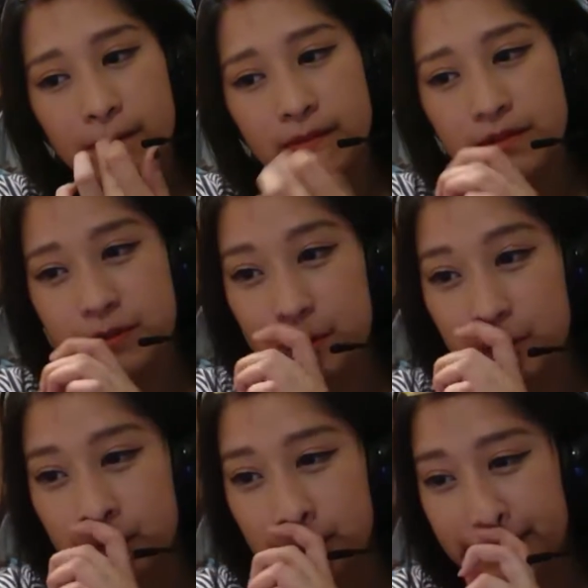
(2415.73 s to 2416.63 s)

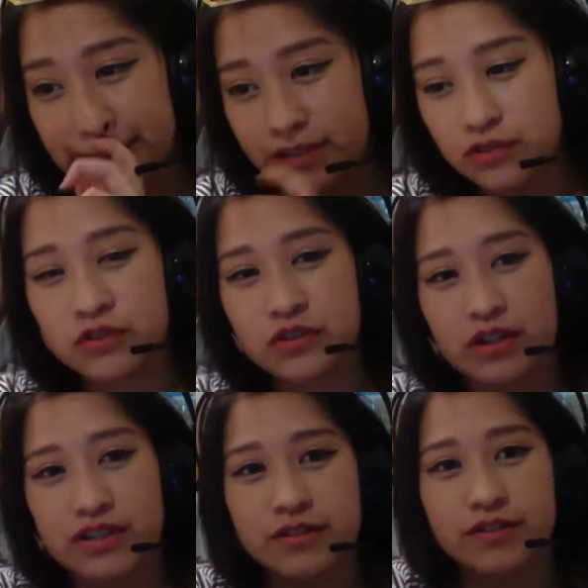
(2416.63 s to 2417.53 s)
don't
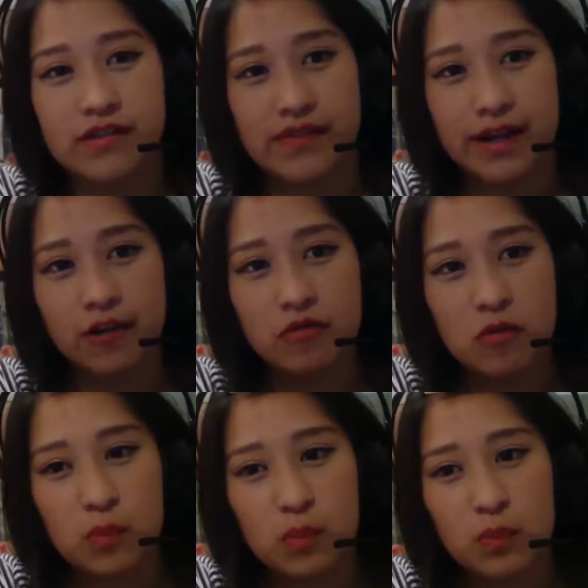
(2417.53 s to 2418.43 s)
stress yourself out,
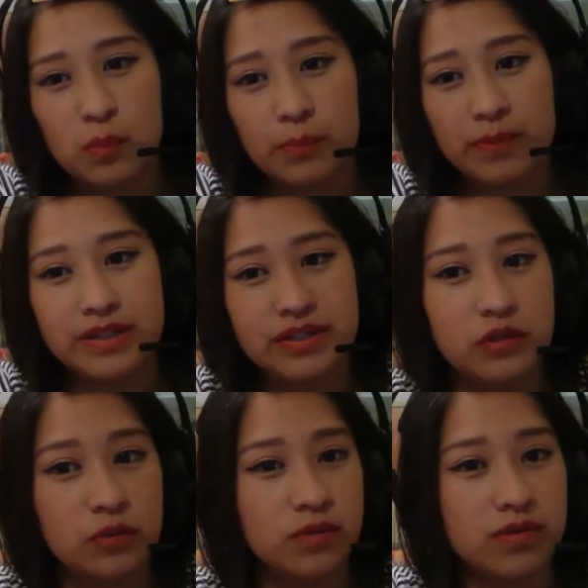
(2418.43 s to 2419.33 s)
but
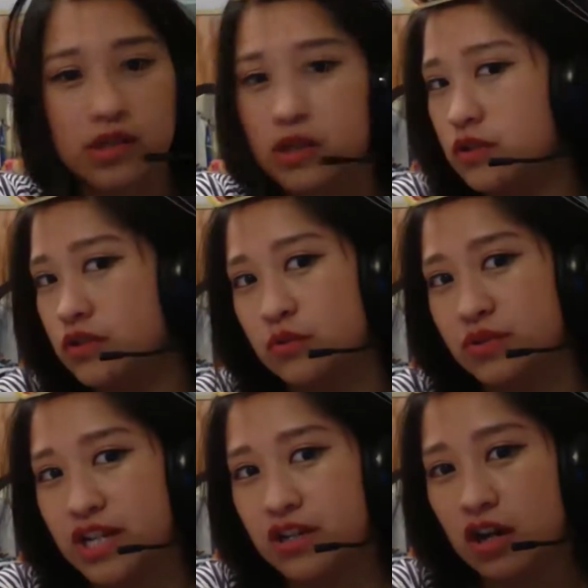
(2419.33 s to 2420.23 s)
don't
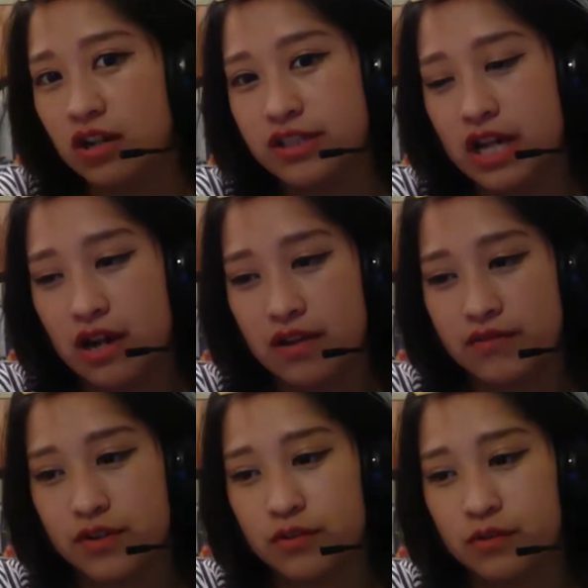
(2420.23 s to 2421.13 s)
take college out of
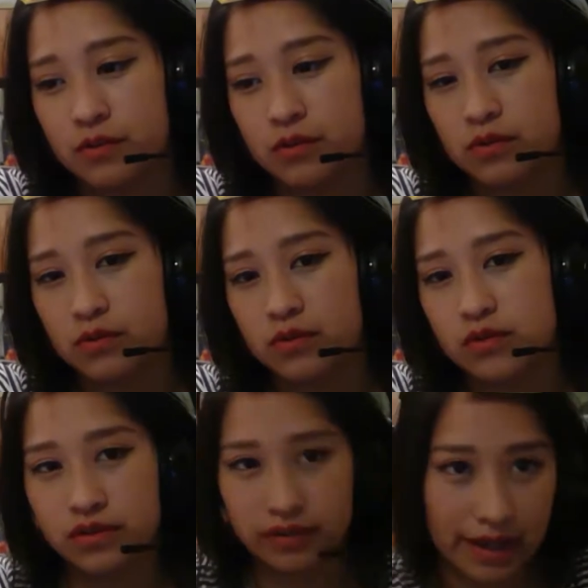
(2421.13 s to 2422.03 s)
your
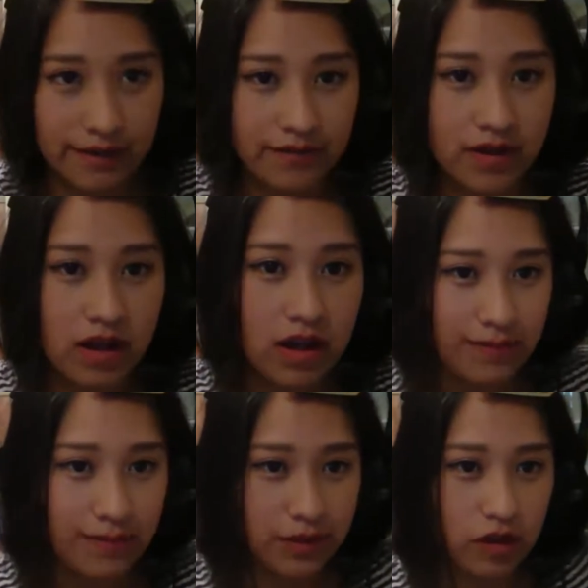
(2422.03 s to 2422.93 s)
life. I'm
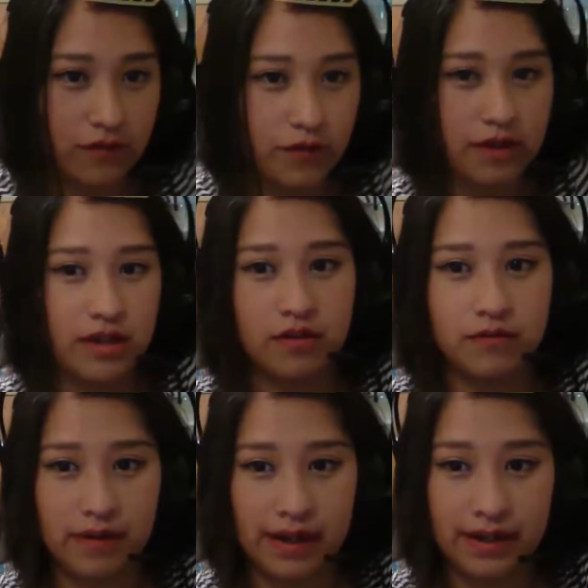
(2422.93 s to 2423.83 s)
sorry if you can hear
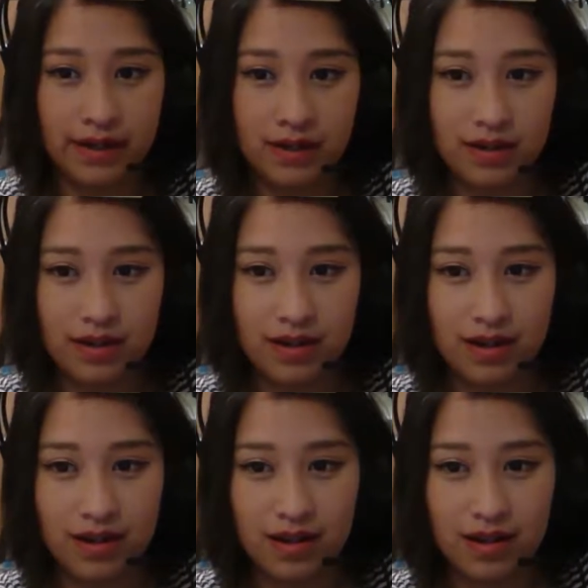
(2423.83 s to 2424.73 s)
rain.
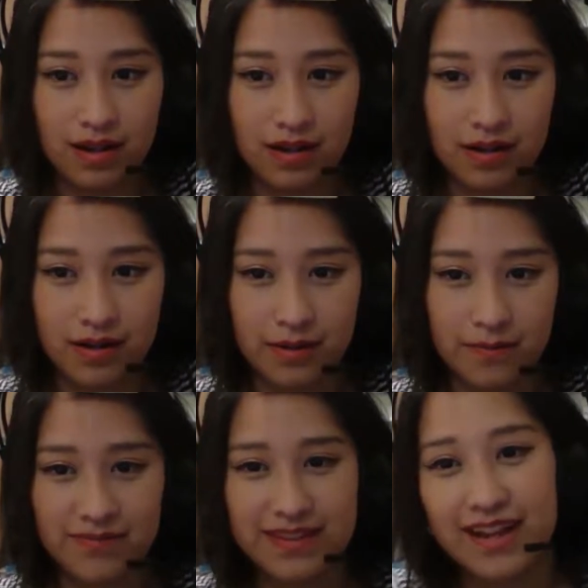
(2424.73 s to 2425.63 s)

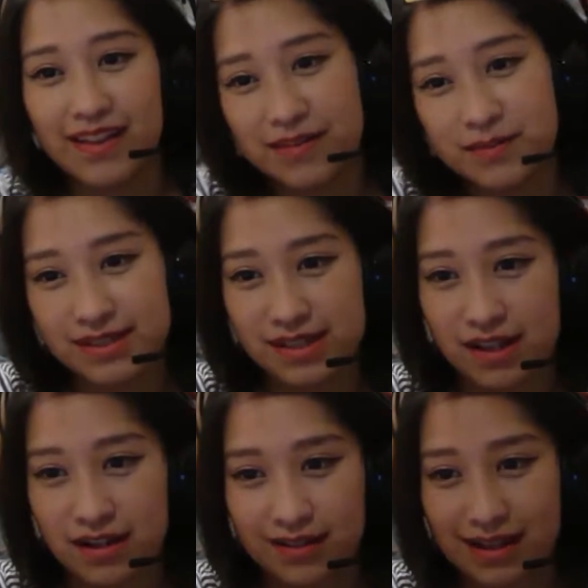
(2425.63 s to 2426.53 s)
Yeah, that's a lot of
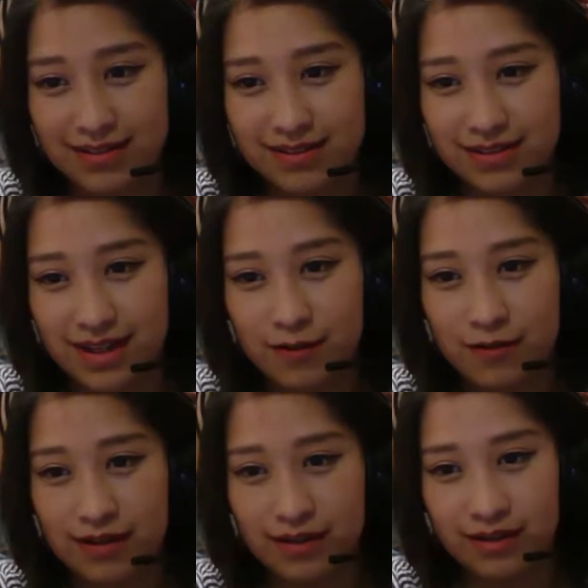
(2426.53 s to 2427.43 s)
classes.
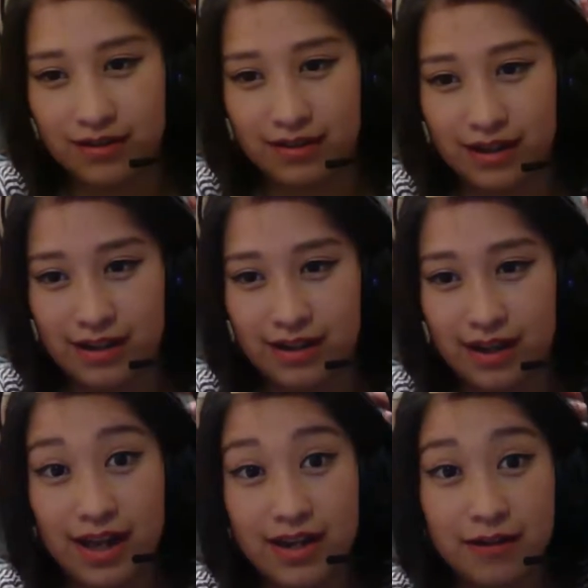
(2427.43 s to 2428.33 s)
Yeah,
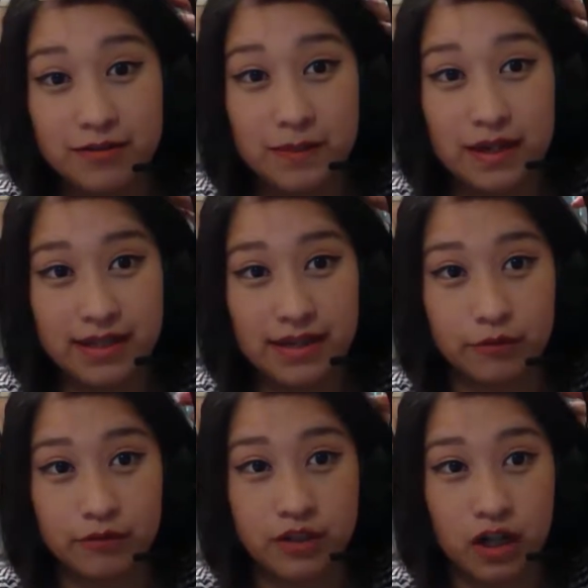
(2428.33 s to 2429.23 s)
and I was about to have
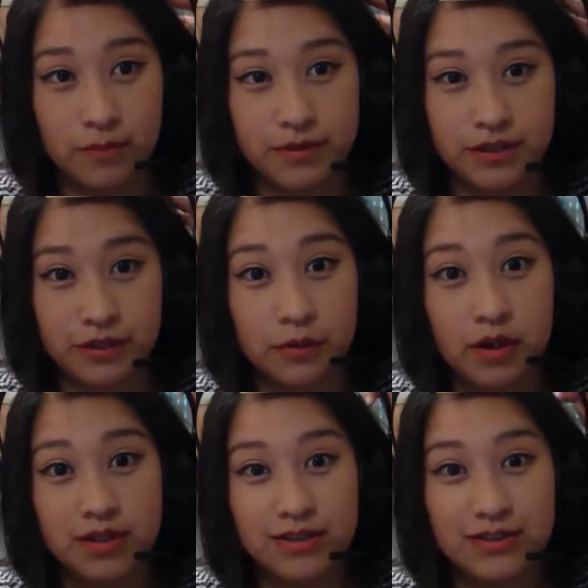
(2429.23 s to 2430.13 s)
3 jobs too.
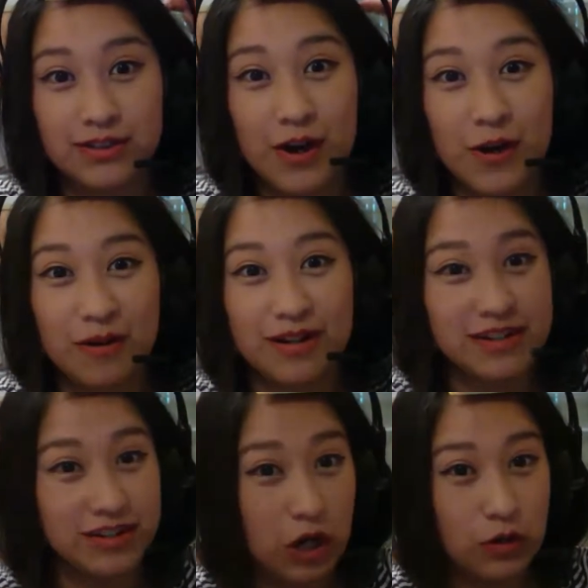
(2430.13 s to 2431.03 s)
So
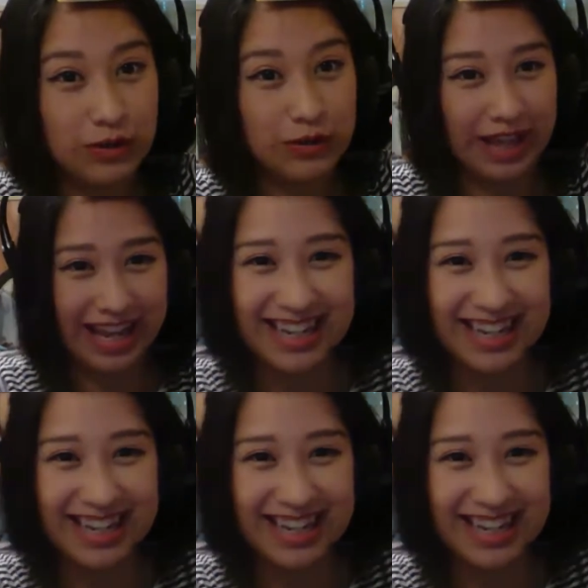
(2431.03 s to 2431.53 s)
don't do that.